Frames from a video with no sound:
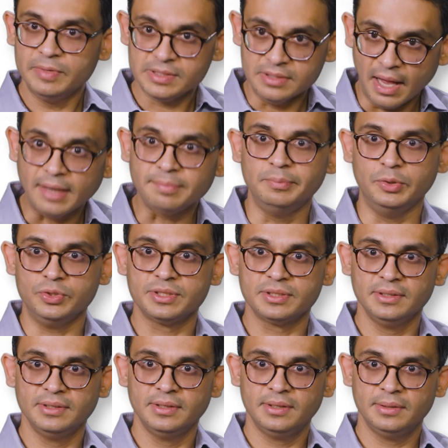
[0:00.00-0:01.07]
is not moot
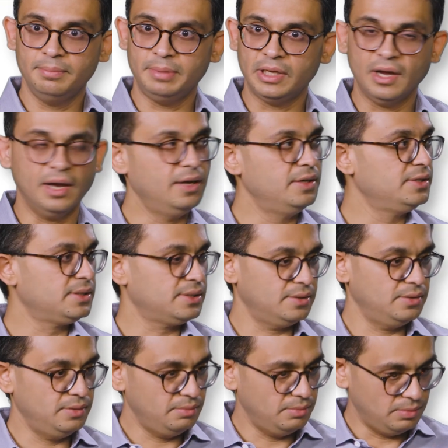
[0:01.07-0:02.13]
because
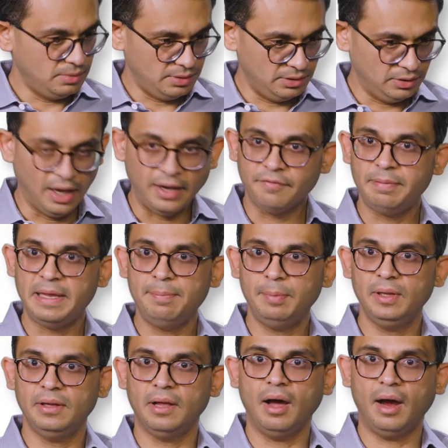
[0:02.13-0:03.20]
a lot of
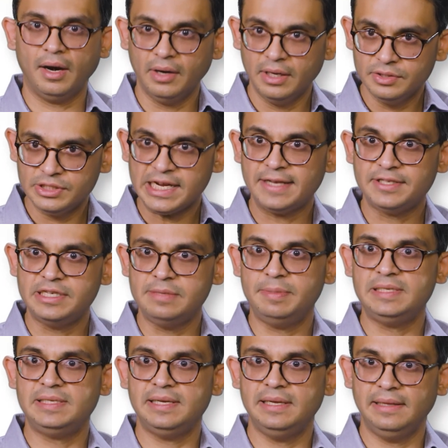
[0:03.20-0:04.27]
people are on
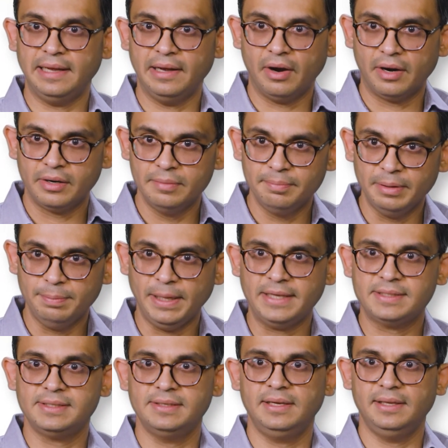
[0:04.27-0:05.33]
ChatGPT, they are on
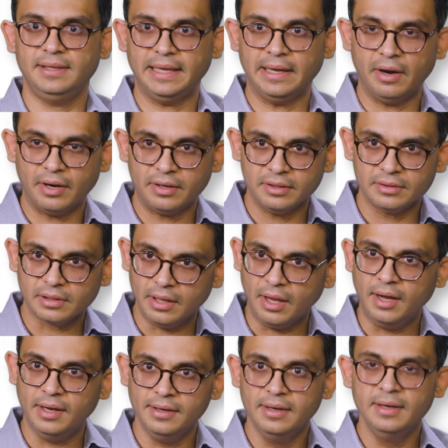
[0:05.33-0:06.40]
Perplexity, they are on
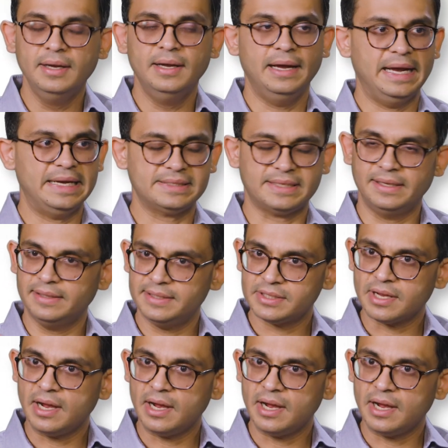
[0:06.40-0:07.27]
Claude, asking these